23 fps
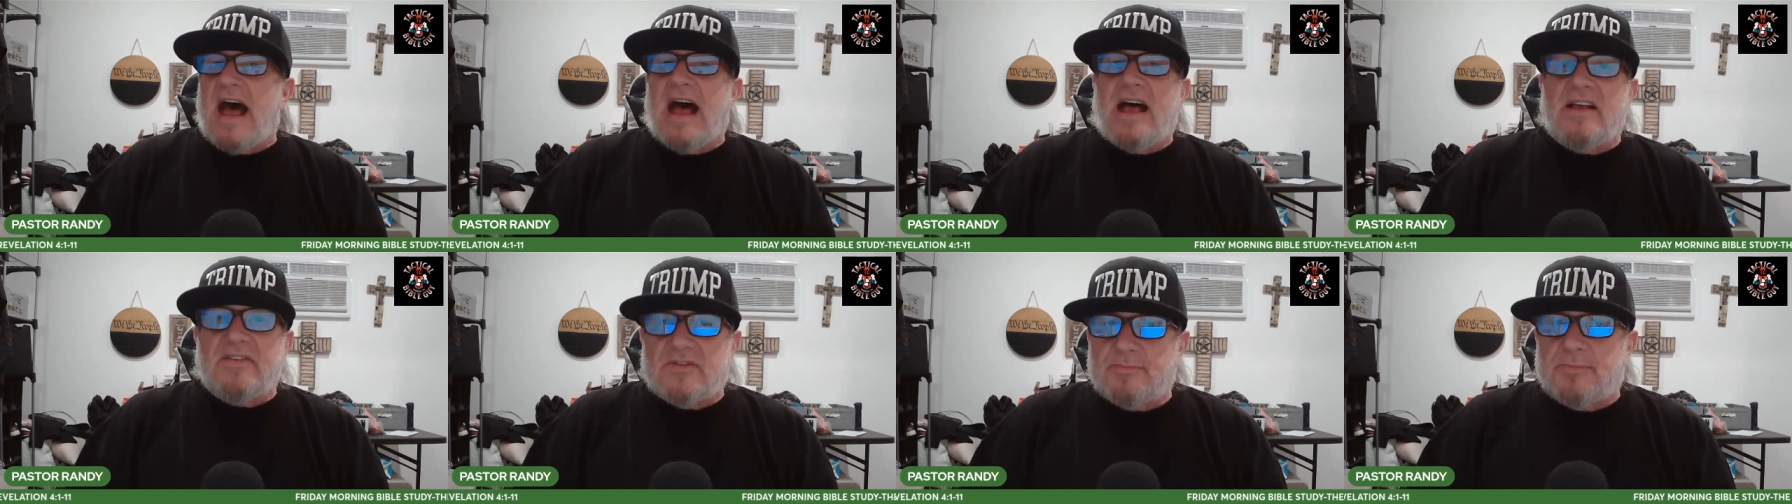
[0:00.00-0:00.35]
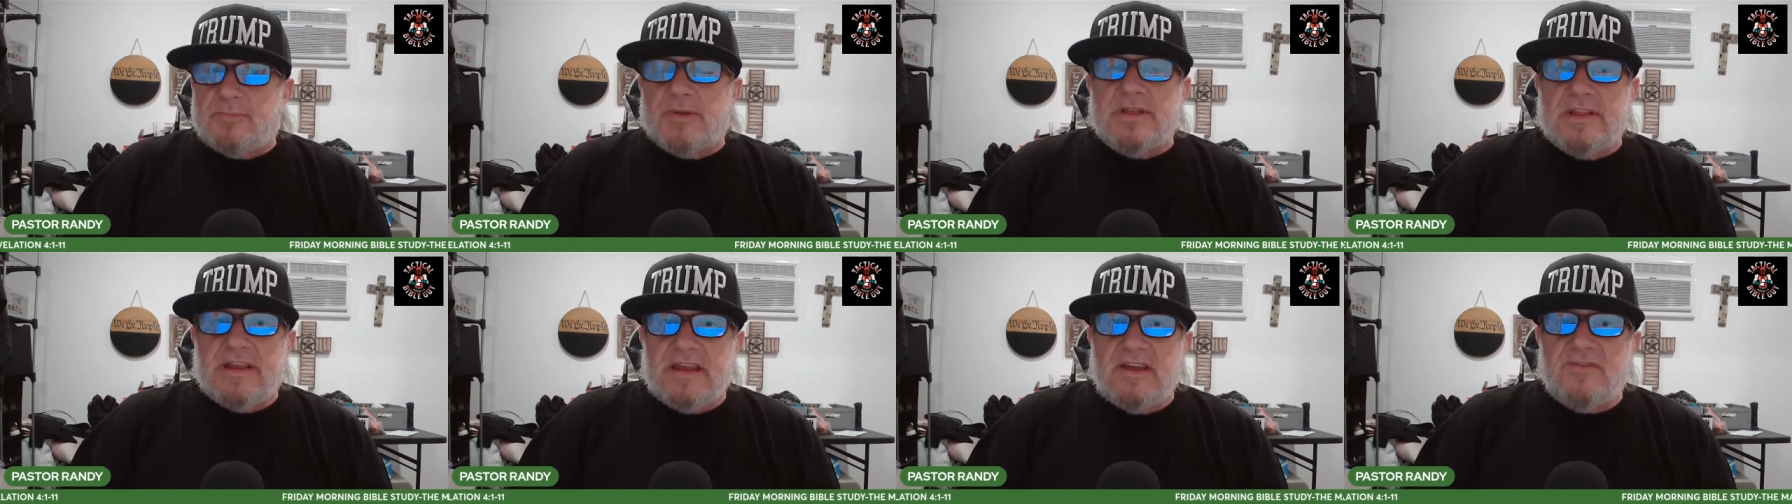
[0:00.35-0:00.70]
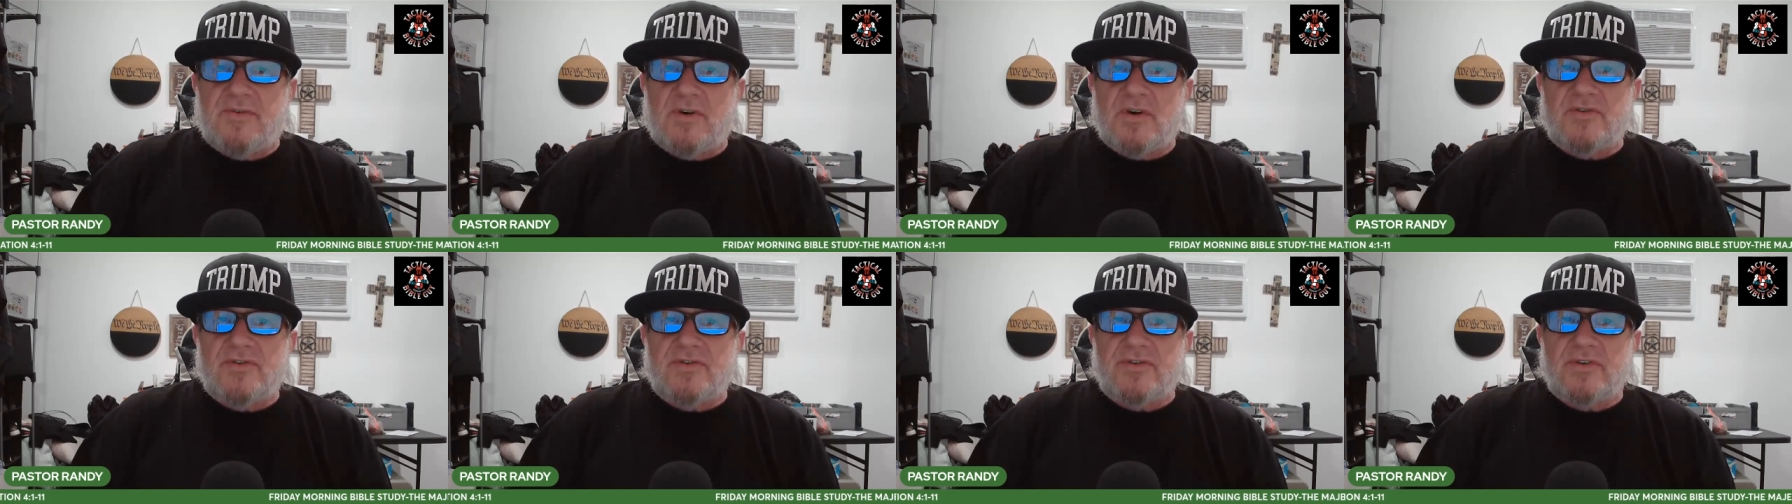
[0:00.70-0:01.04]
as
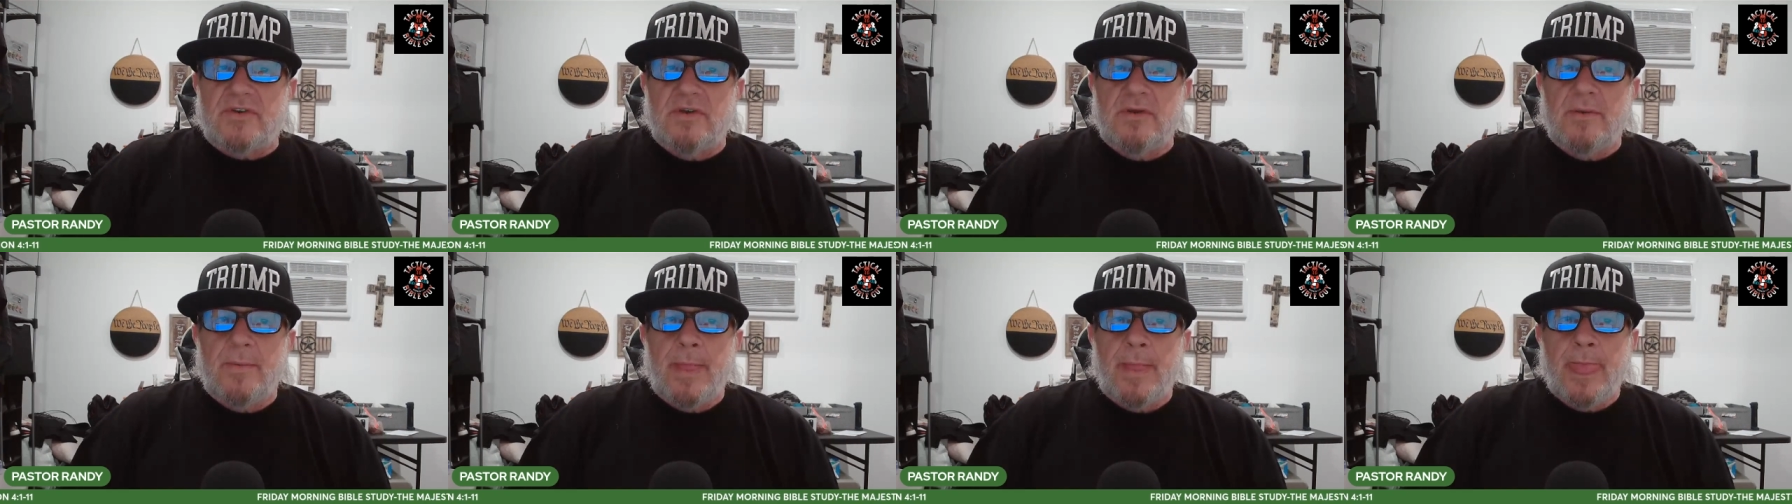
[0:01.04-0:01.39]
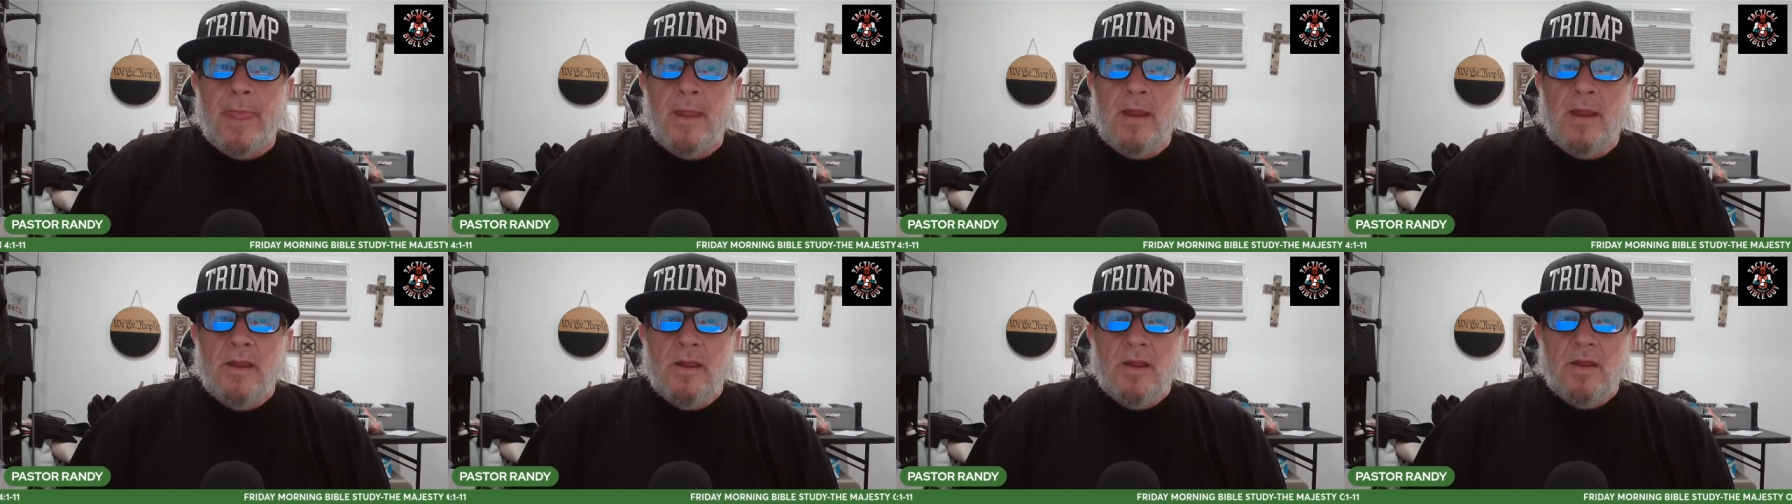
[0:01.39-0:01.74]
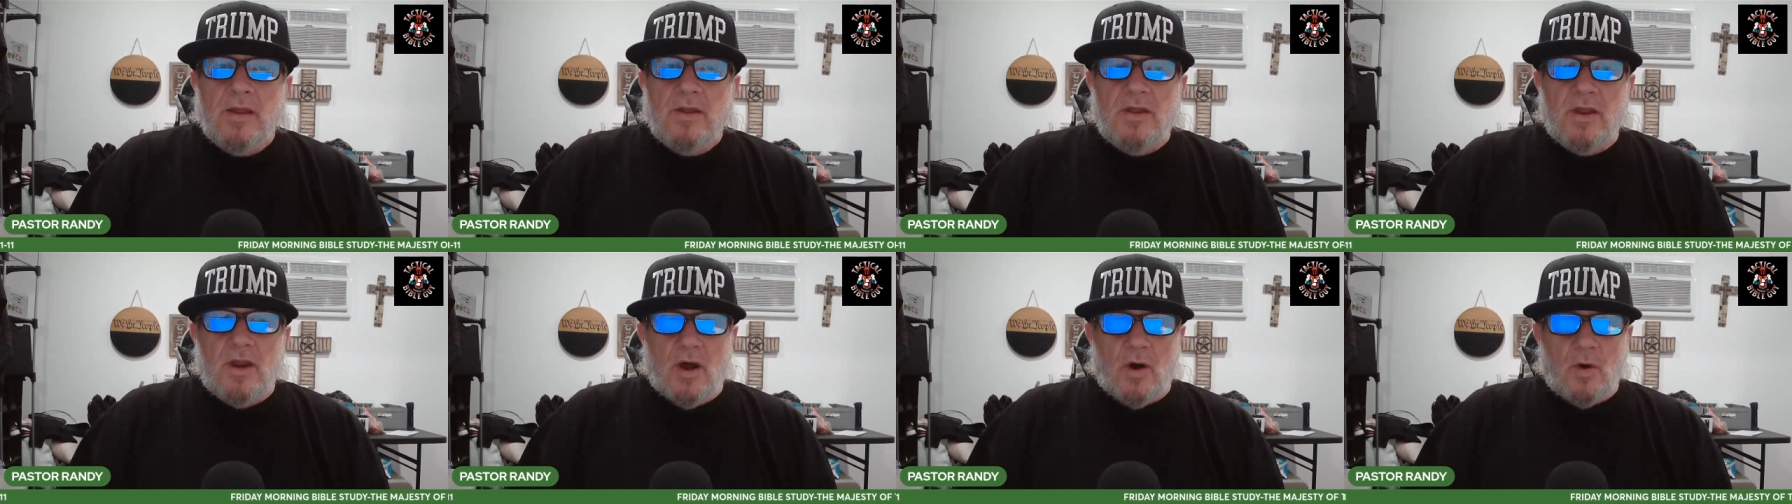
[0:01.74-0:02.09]
believers.
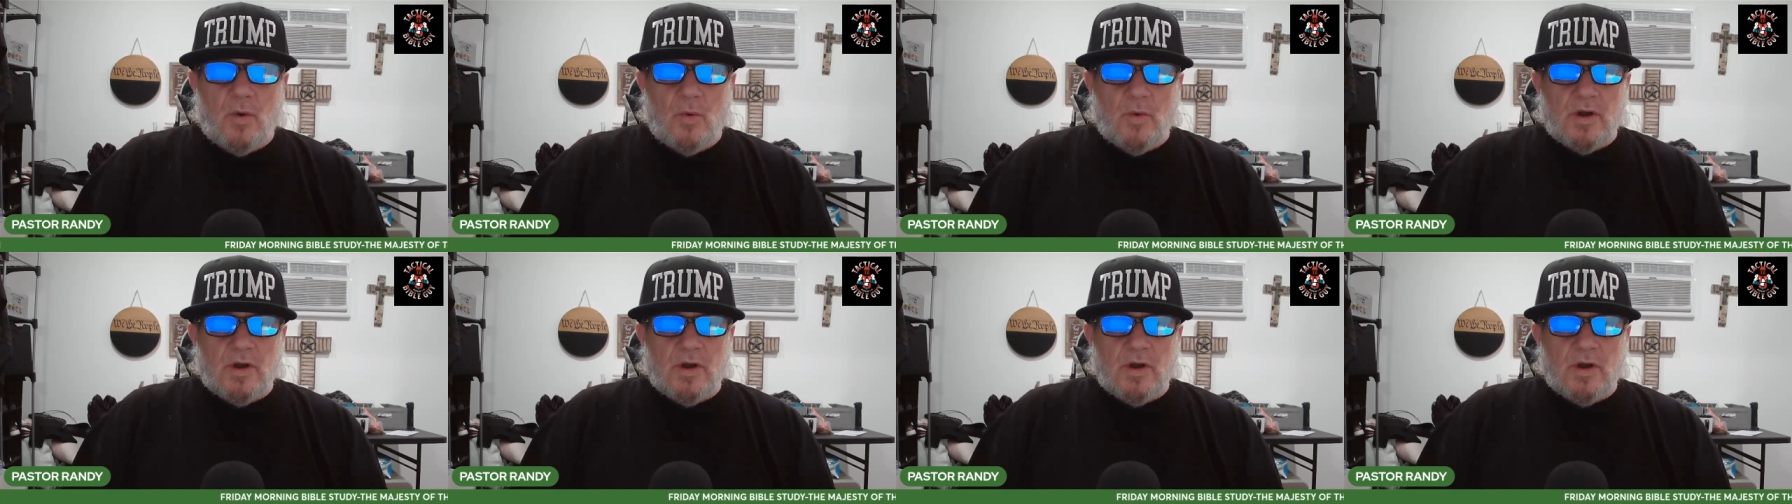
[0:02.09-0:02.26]
You know,